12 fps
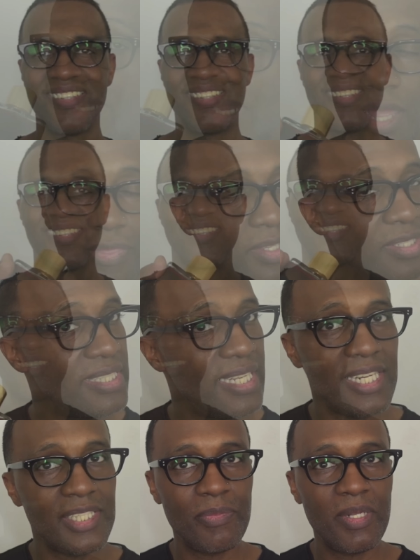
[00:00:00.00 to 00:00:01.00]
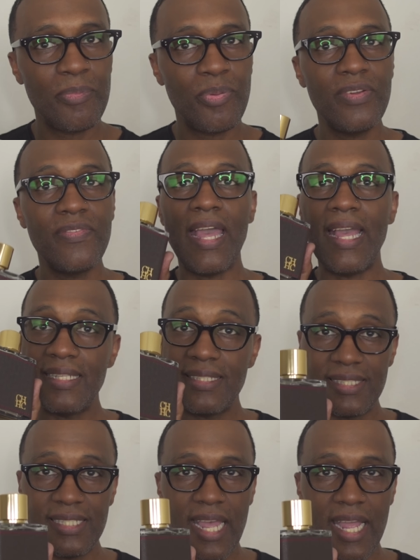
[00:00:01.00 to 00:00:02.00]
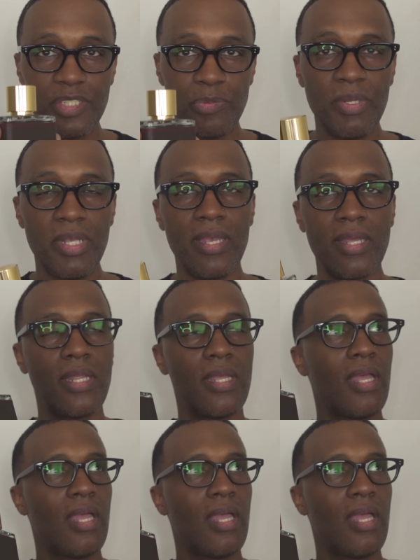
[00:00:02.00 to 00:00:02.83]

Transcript: Not the CH Men Privé, CH Men.